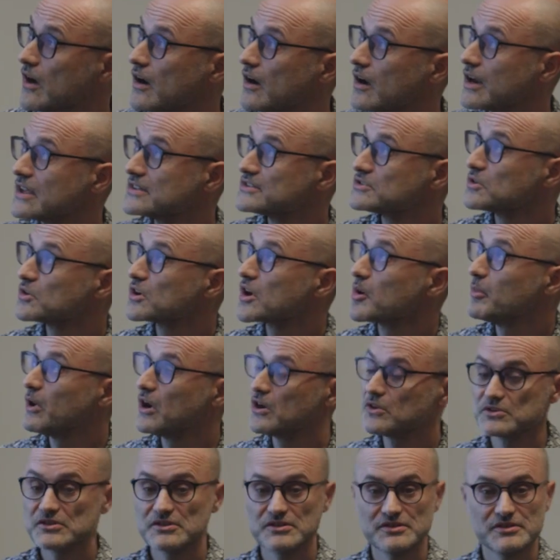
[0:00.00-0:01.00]
uh, let's talk
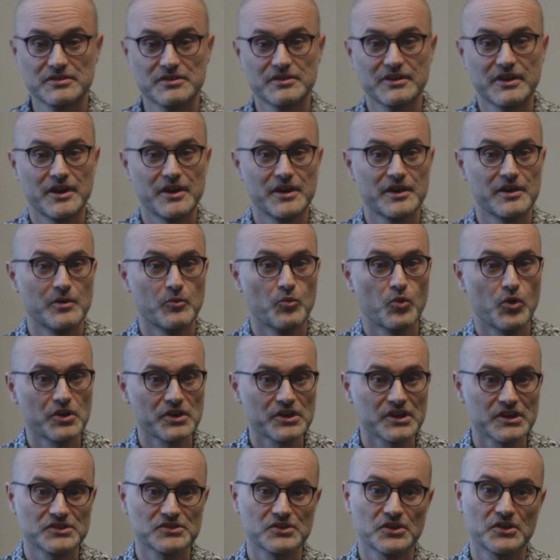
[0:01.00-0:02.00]
about her
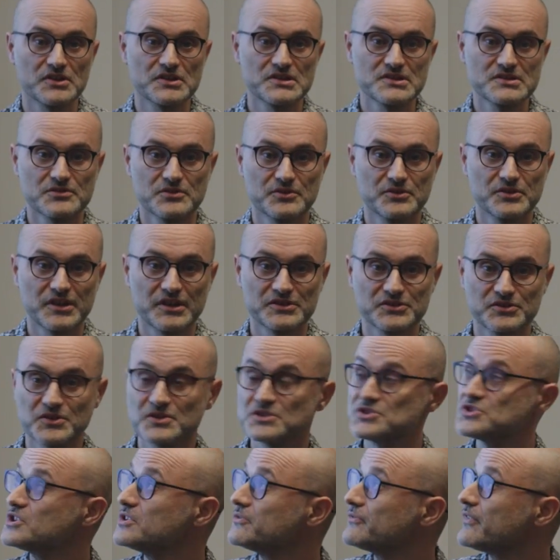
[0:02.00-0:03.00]
work at O I S T. So at O I S